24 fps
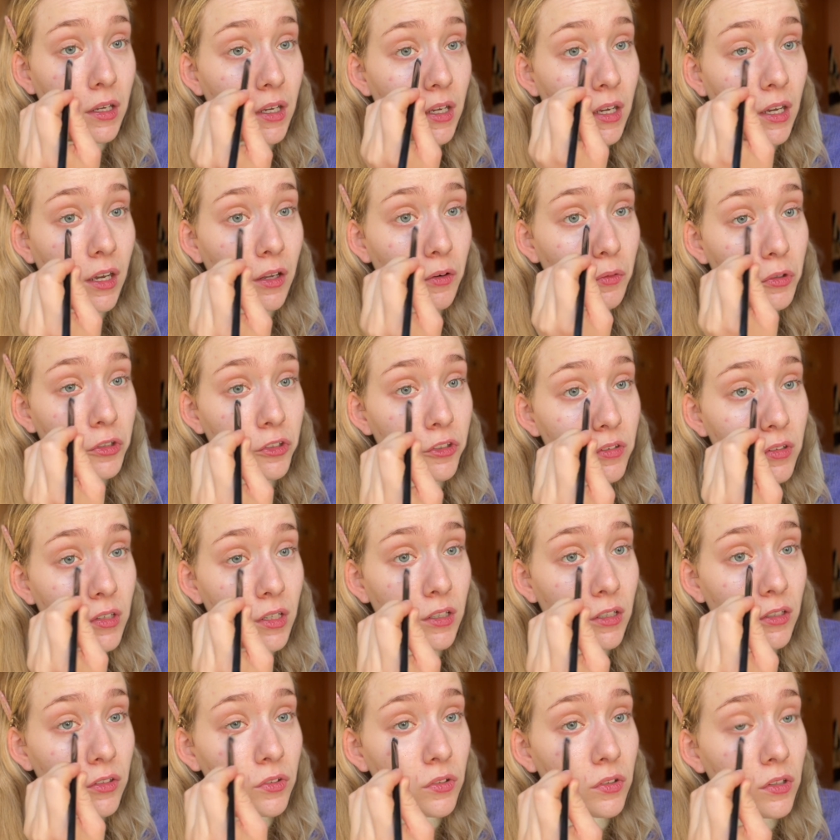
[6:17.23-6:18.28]
And we're just
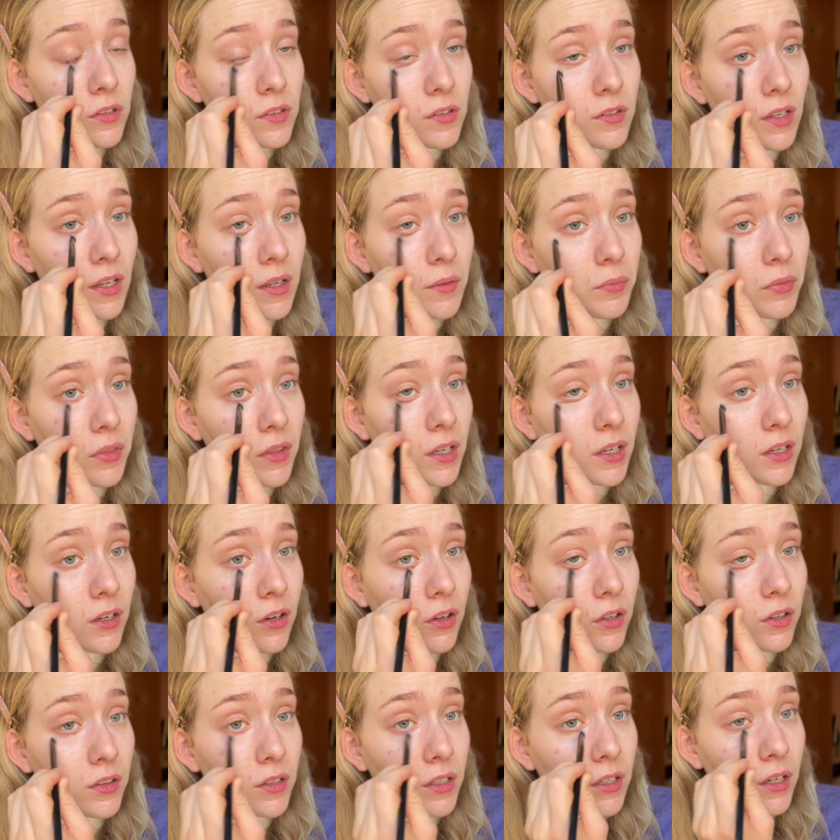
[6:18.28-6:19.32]
gonna do the same thing
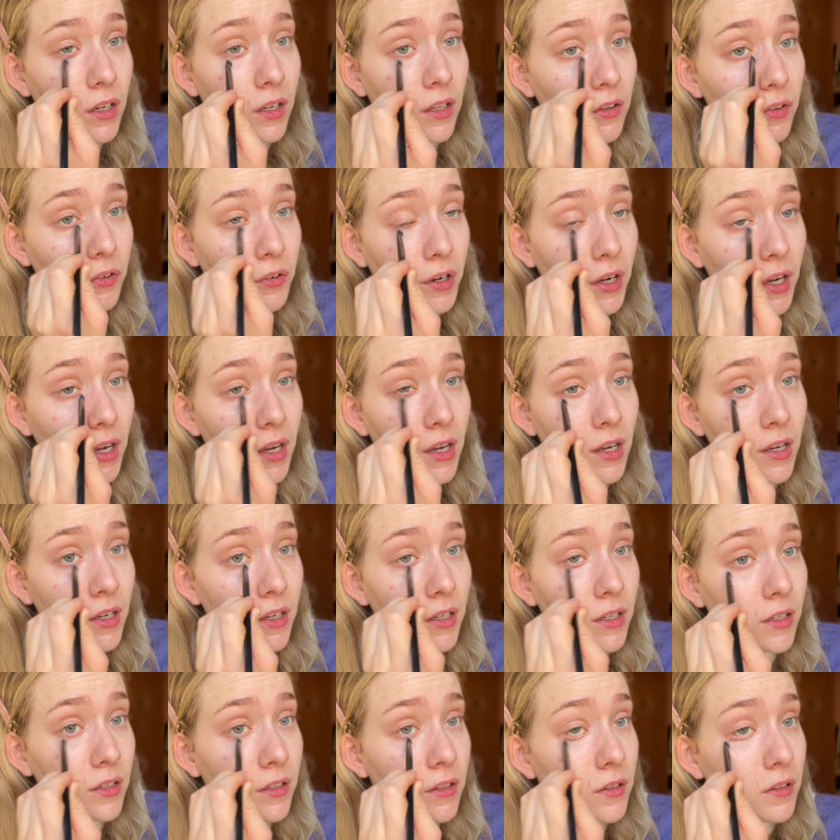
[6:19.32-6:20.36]
on the other
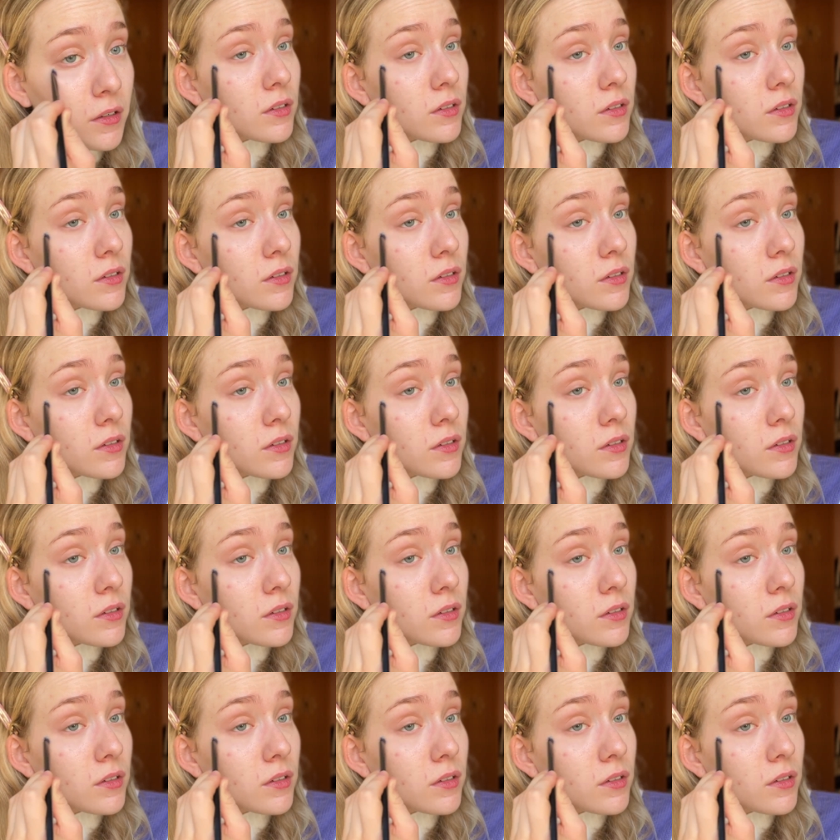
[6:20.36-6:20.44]
eye.